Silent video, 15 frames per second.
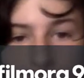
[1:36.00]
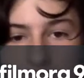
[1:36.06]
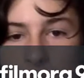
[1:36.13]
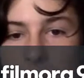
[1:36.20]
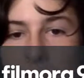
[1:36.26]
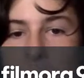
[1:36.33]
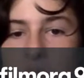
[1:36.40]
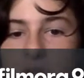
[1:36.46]

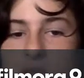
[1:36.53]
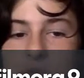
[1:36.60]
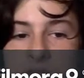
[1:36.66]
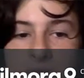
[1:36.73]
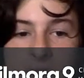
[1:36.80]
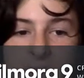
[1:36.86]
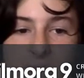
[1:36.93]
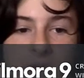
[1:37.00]
Many languages
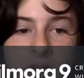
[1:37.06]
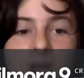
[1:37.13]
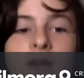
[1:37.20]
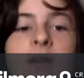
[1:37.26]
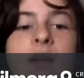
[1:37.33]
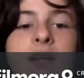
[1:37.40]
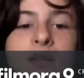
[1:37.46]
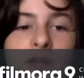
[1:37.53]
in
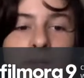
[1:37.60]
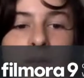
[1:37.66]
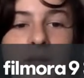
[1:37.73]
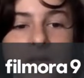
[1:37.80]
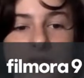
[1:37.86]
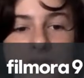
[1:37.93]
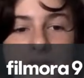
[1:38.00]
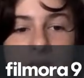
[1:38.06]
Africa and other
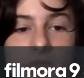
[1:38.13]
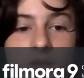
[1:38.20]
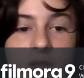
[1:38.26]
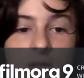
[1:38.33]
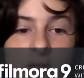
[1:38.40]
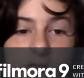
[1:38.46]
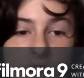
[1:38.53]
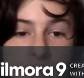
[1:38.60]
places have
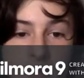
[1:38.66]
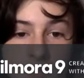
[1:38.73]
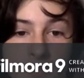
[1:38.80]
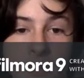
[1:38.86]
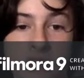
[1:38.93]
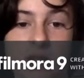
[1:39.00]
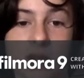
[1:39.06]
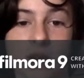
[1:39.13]
gender
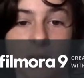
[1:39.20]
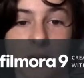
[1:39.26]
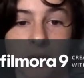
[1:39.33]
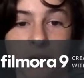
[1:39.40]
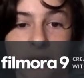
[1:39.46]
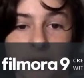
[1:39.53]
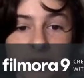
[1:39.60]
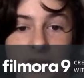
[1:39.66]
systems that talk
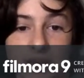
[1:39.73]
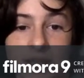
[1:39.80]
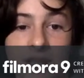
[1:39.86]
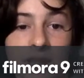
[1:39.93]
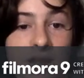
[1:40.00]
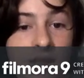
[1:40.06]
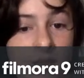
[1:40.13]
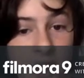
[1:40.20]
about things like
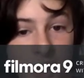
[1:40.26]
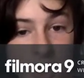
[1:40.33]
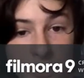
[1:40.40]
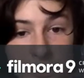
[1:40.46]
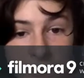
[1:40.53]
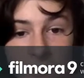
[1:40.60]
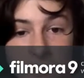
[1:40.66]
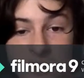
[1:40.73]

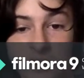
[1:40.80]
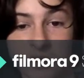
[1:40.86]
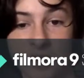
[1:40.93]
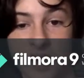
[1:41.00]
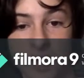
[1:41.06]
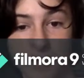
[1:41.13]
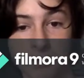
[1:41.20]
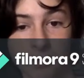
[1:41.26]
human
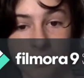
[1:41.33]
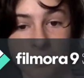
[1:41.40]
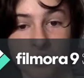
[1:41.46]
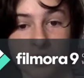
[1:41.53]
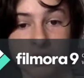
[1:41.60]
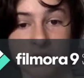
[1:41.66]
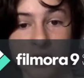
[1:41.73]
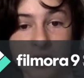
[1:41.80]
versus animal
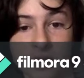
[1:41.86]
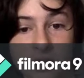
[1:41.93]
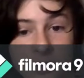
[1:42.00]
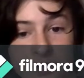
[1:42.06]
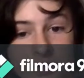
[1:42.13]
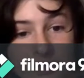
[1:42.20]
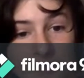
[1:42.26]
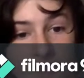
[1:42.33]
versus
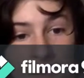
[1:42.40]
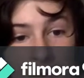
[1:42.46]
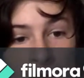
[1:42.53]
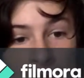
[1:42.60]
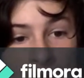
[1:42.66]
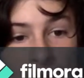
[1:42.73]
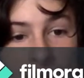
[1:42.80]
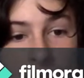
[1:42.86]
nature,
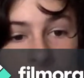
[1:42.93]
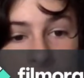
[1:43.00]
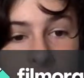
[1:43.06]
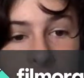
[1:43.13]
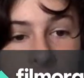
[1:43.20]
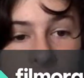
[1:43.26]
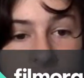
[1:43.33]
animate